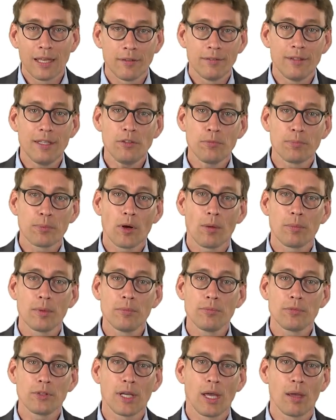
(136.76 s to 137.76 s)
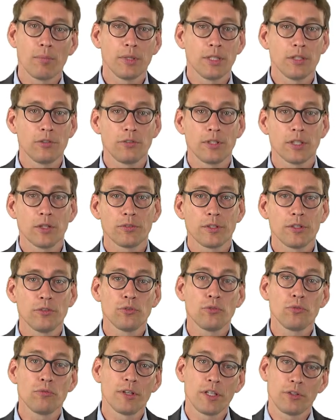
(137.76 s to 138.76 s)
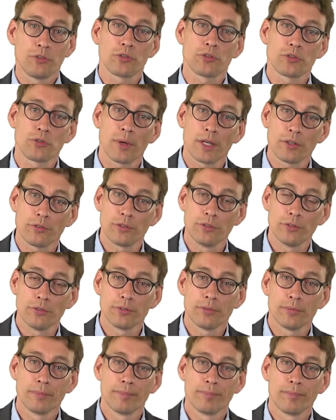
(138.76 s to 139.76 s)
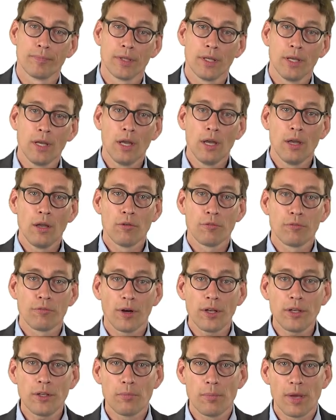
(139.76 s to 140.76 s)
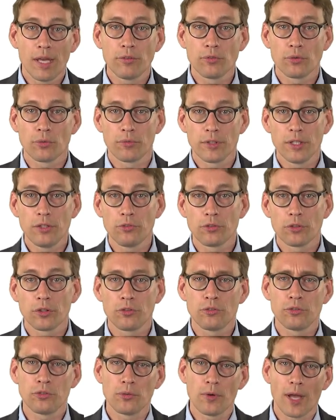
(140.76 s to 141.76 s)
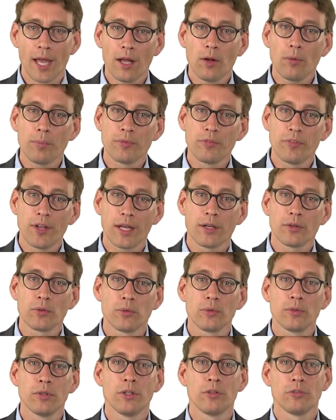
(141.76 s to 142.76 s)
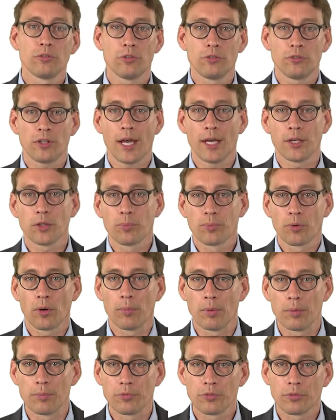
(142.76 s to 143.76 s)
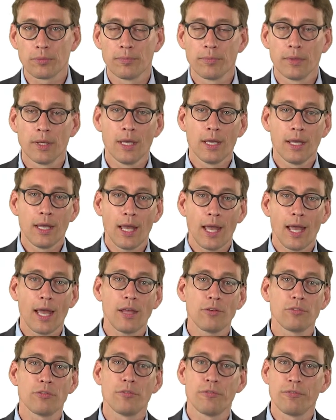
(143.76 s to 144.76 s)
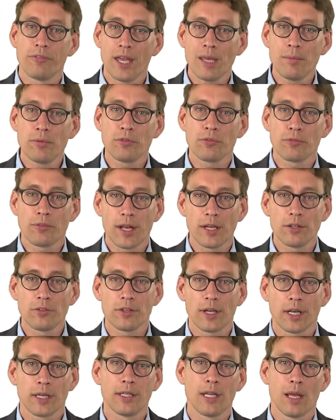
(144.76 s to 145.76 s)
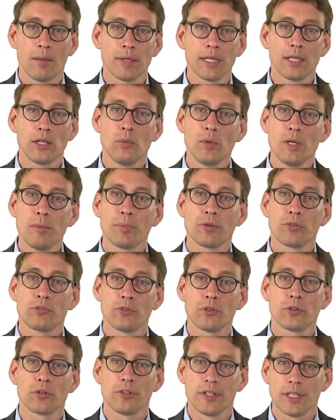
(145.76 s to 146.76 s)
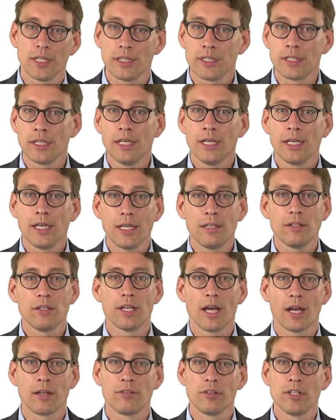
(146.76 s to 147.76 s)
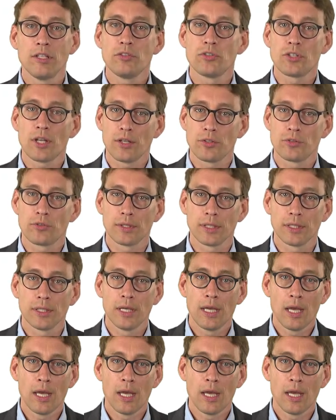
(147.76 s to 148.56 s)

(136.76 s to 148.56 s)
These problems can be distilled into research questions. Fundamental research to help tackle societal problems, as the famous French academic Louis Pasteur did in the 19th century.